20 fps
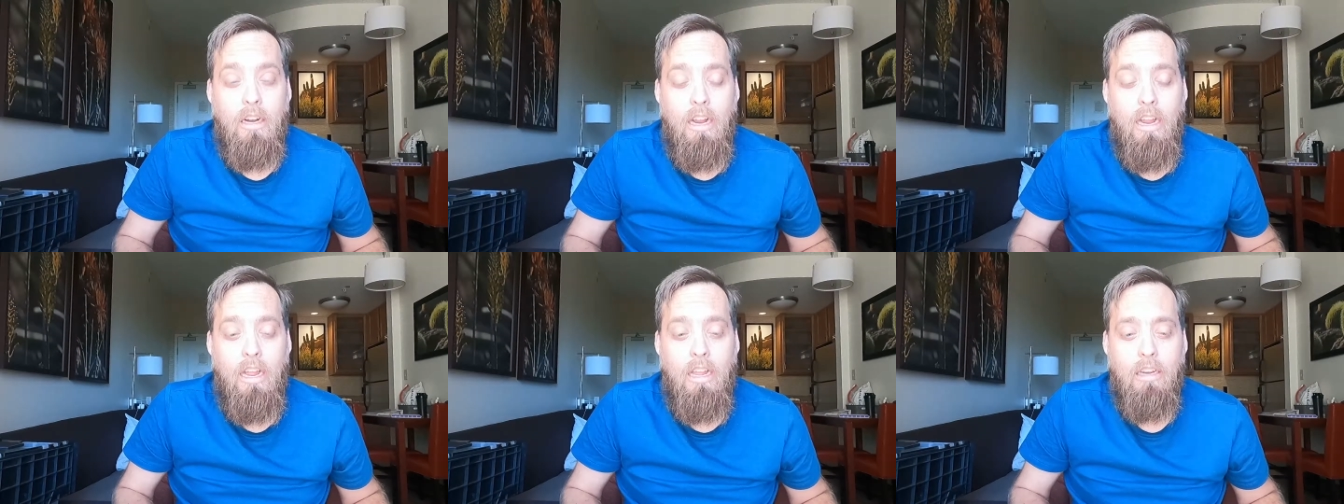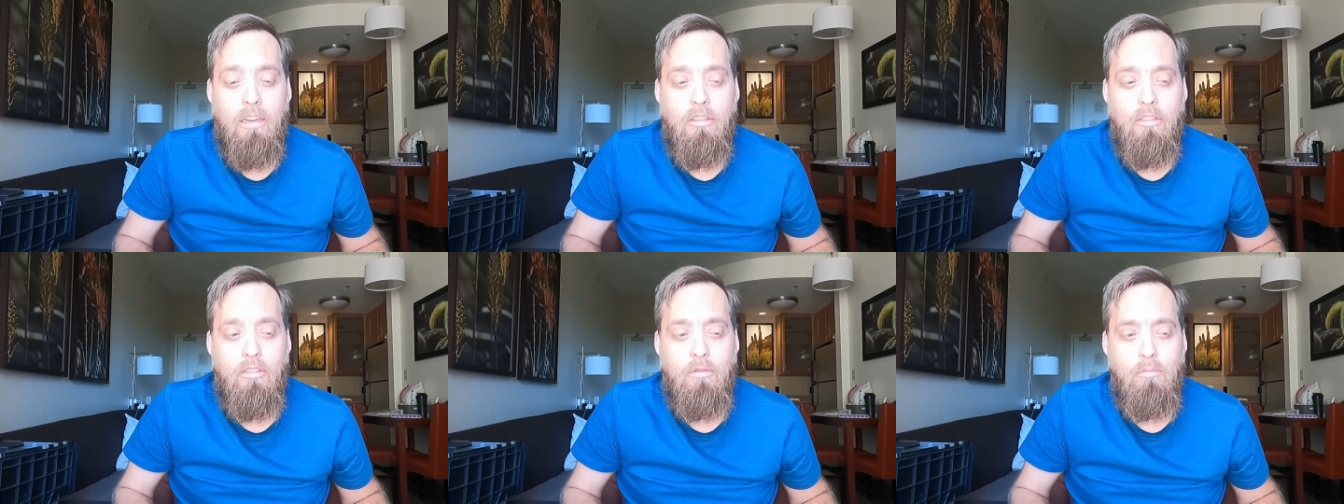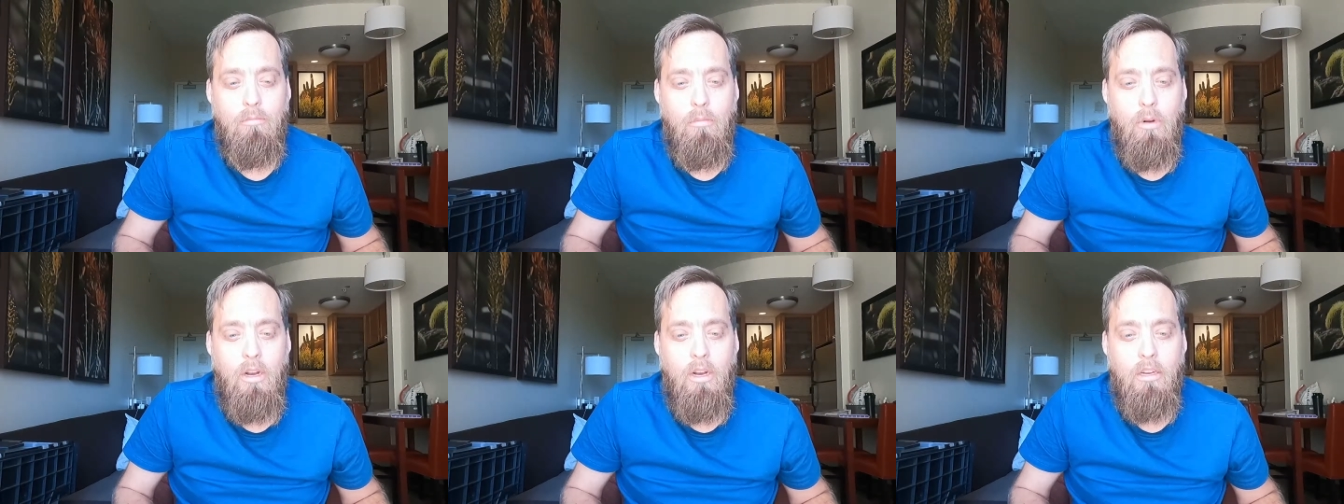I had
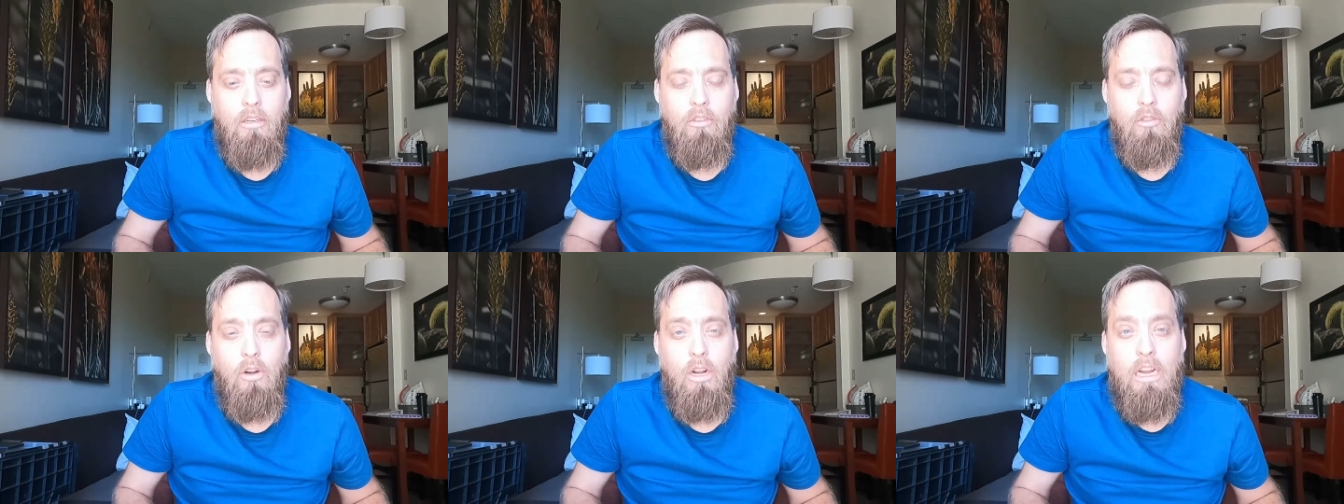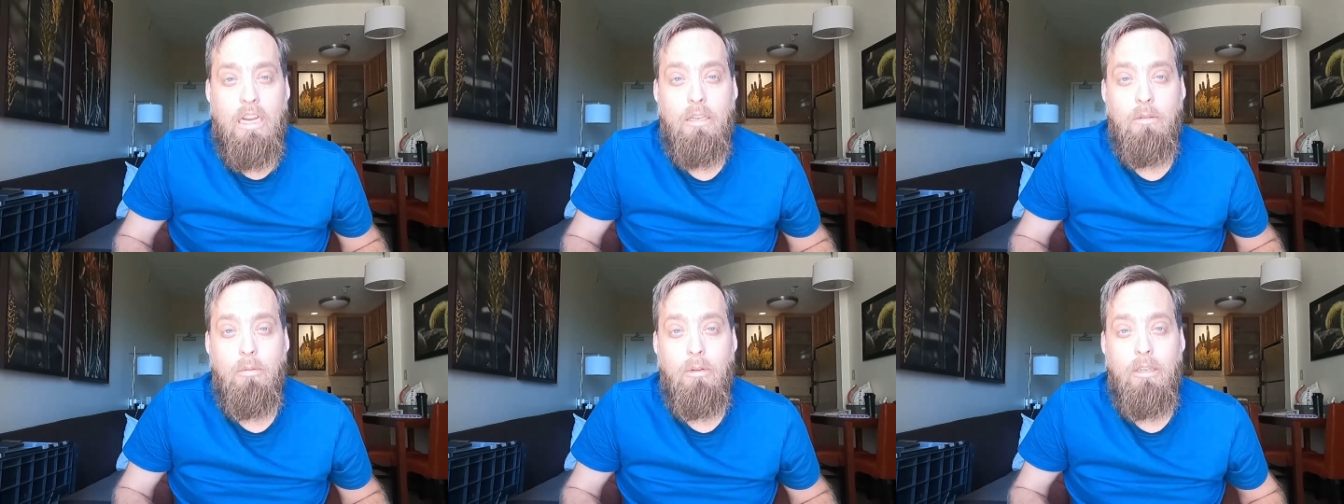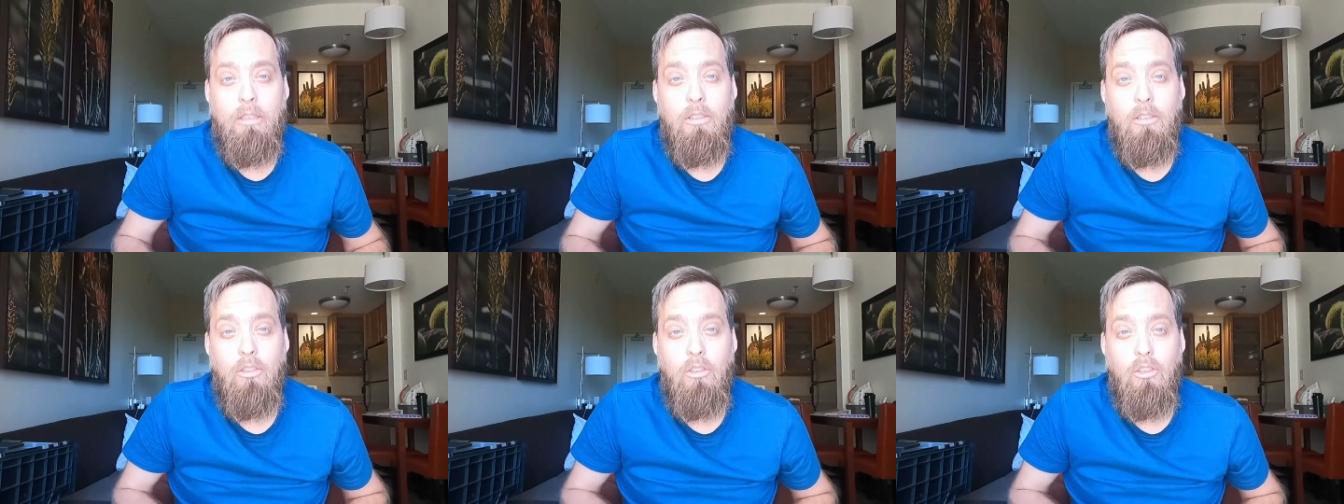my
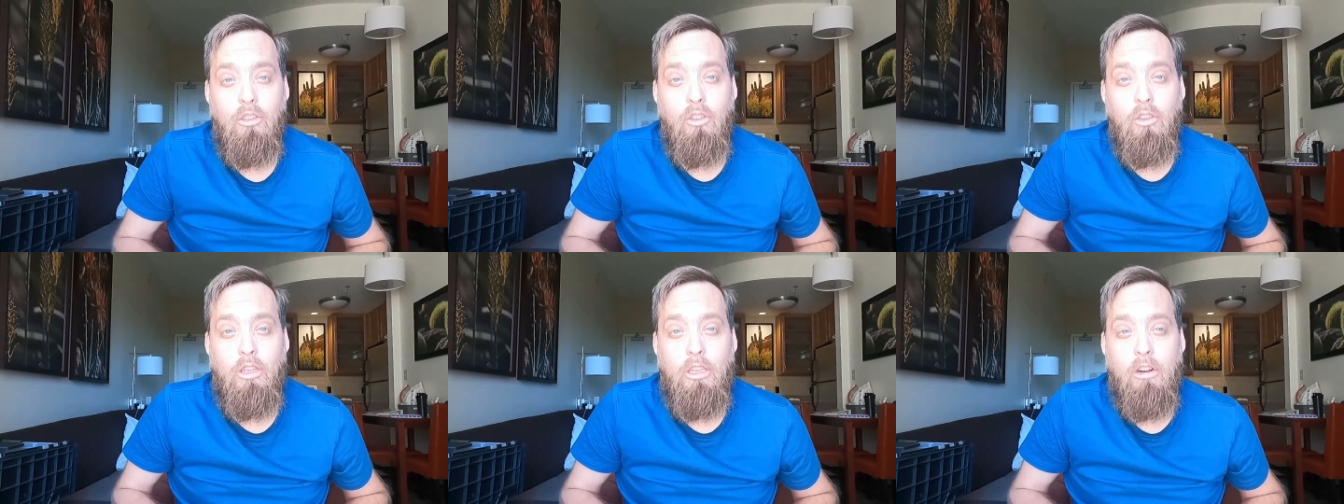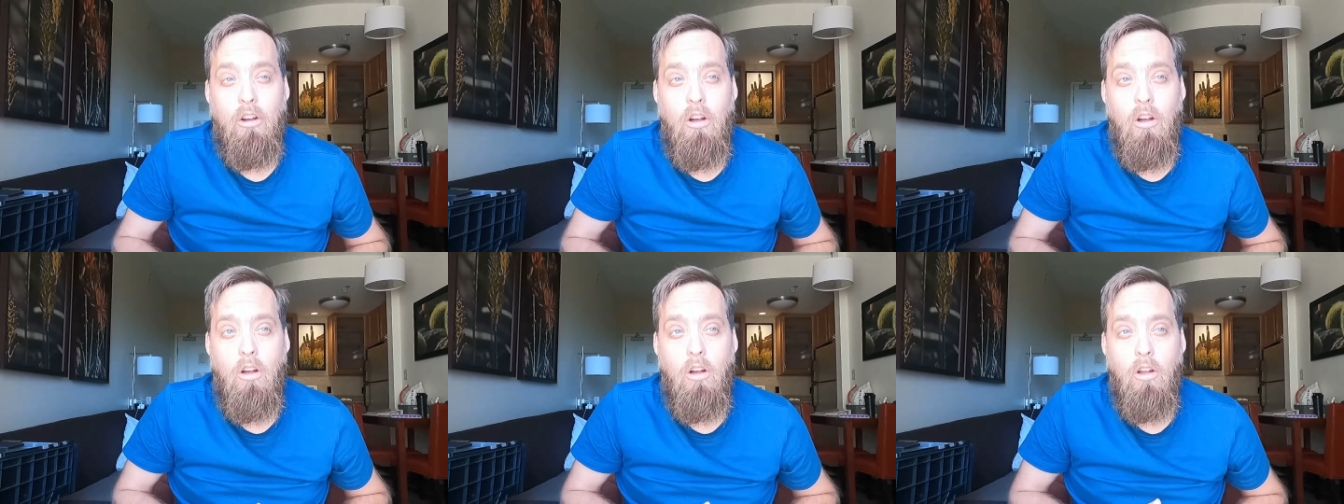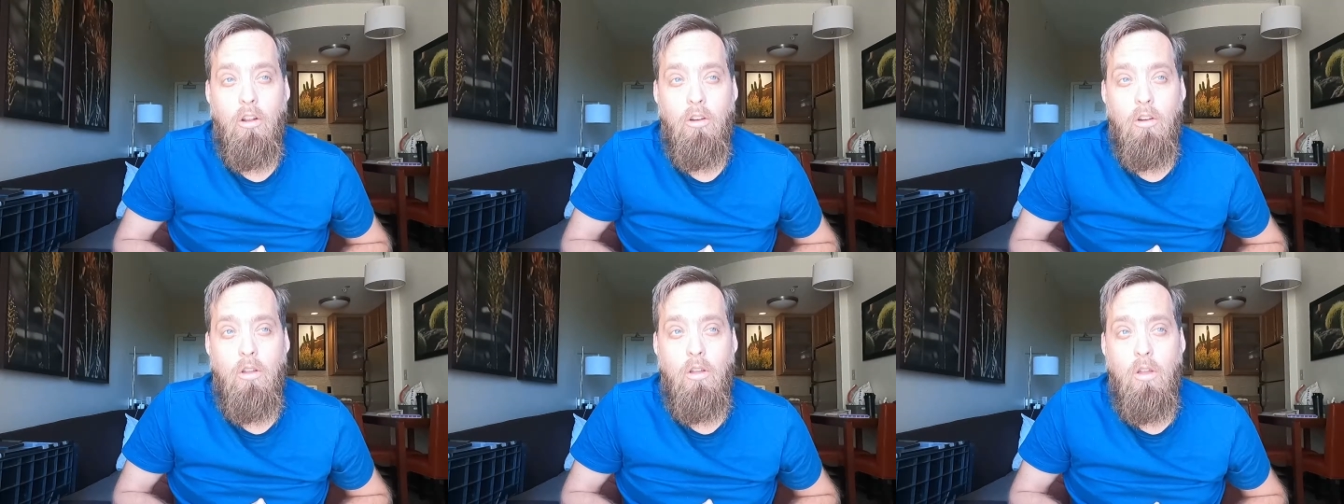transplant surgery
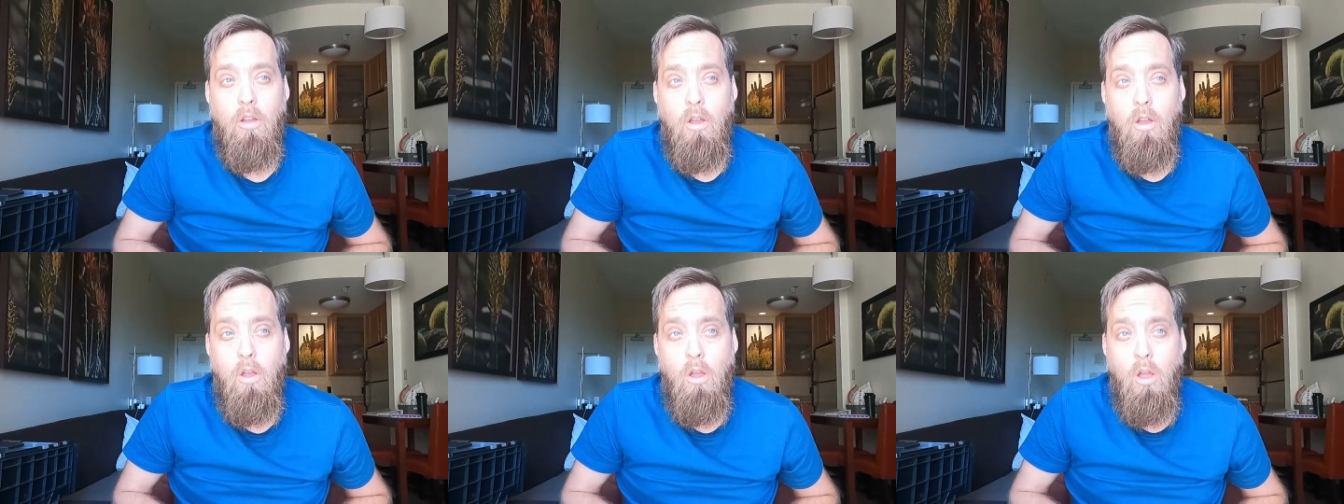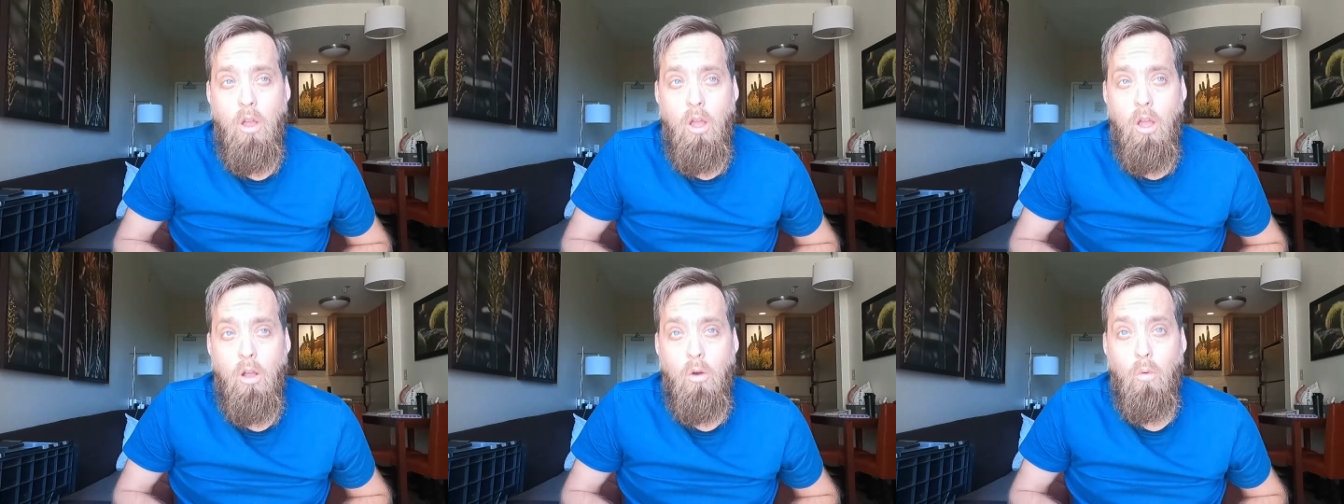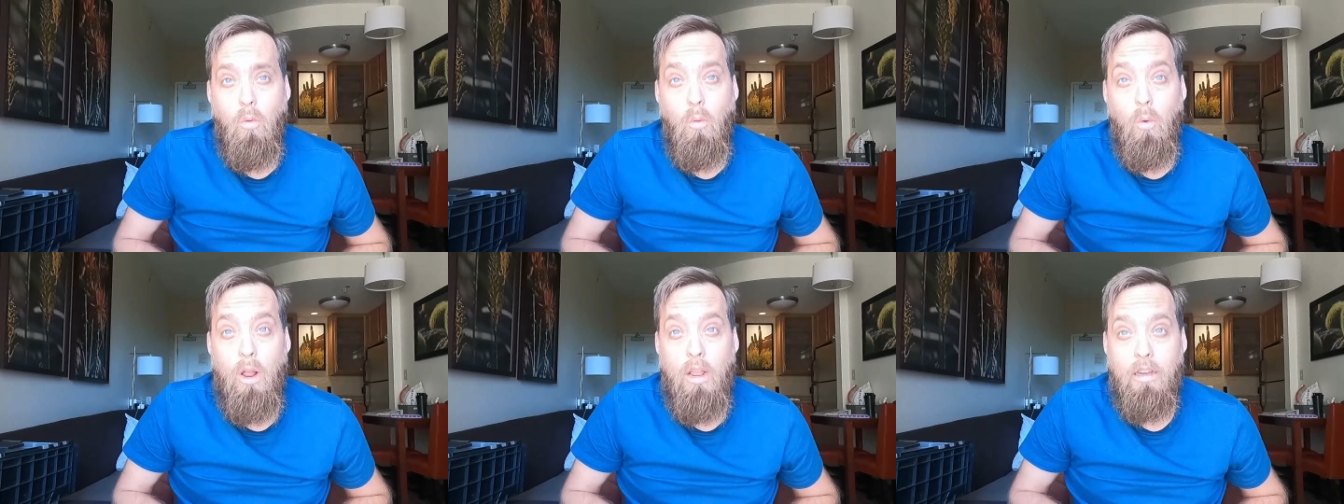on
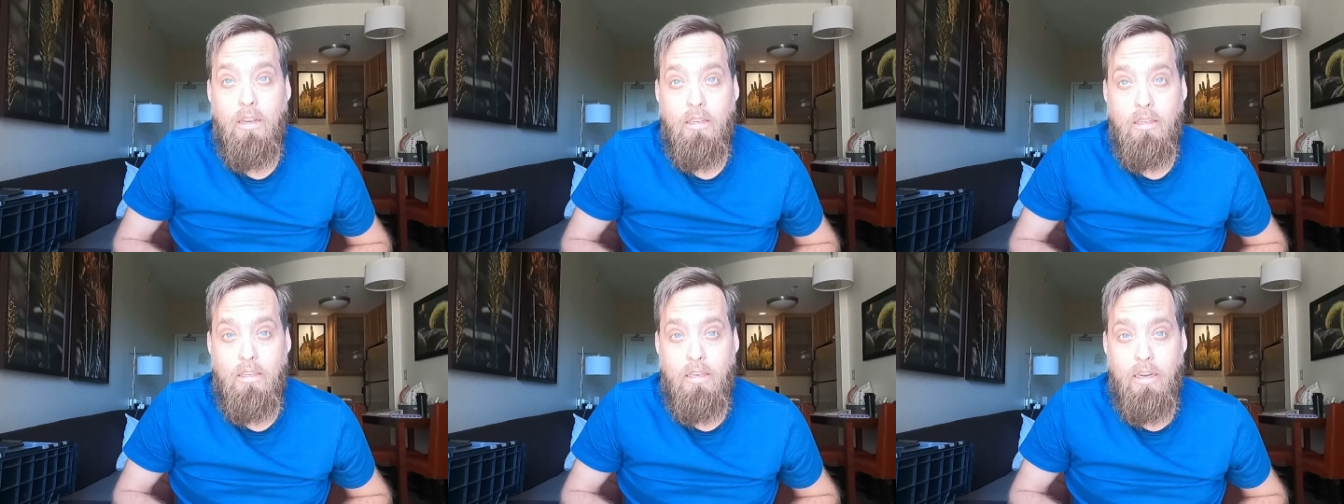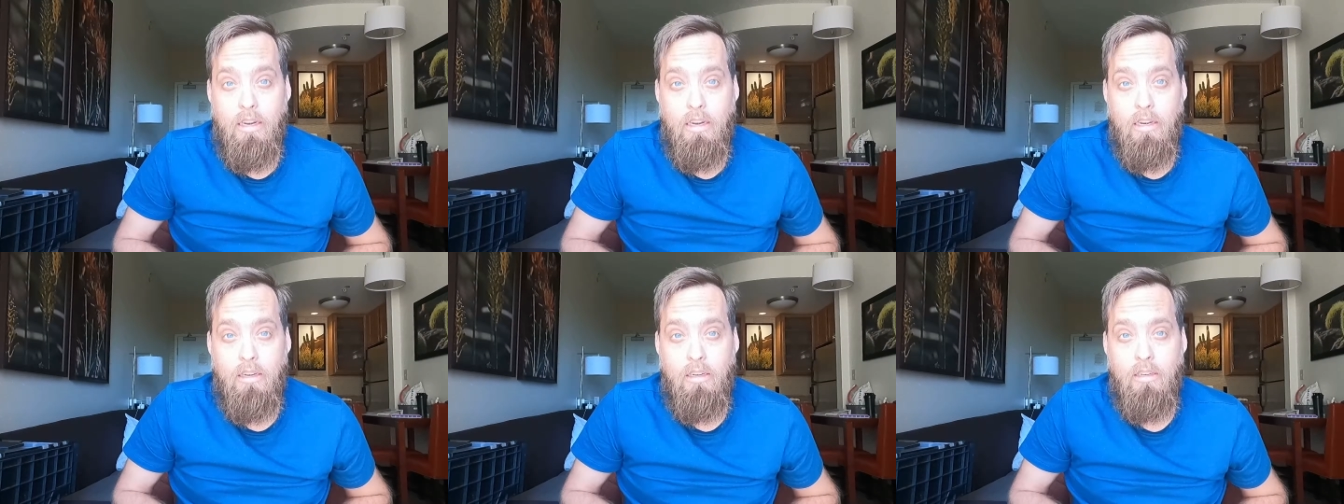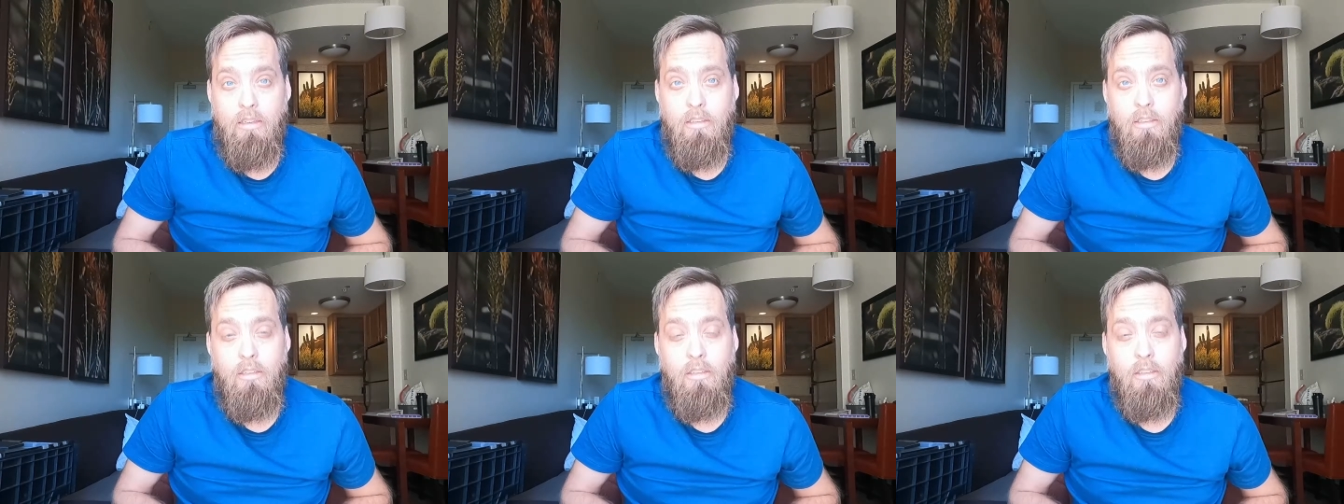Wednesday,